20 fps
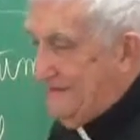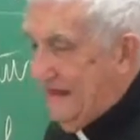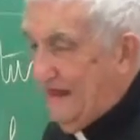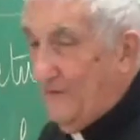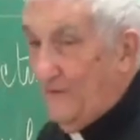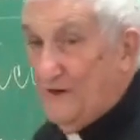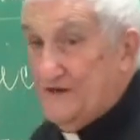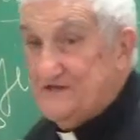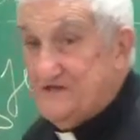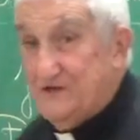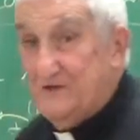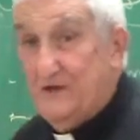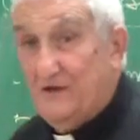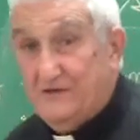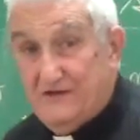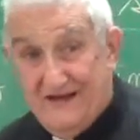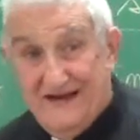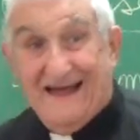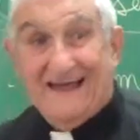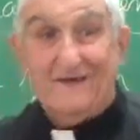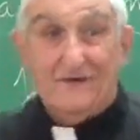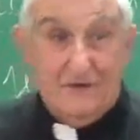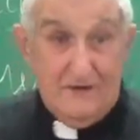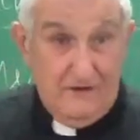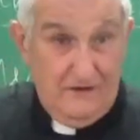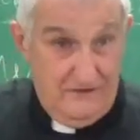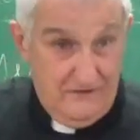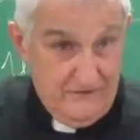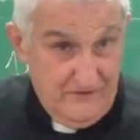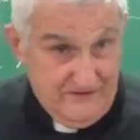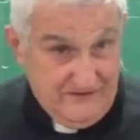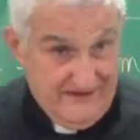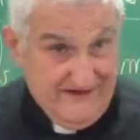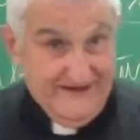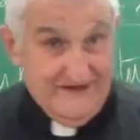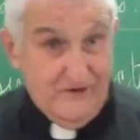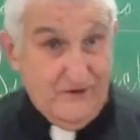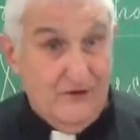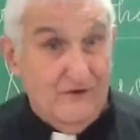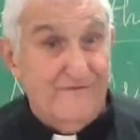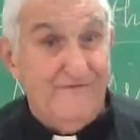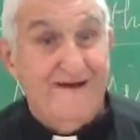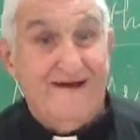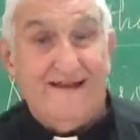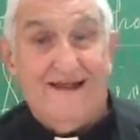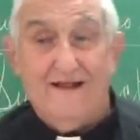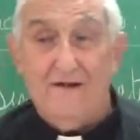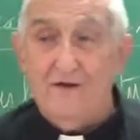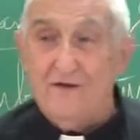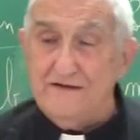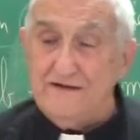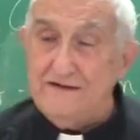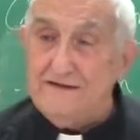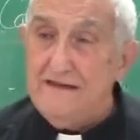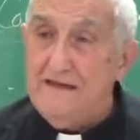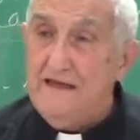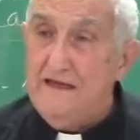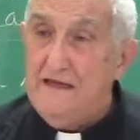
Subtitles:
there was a trial, the trial of Valladolid,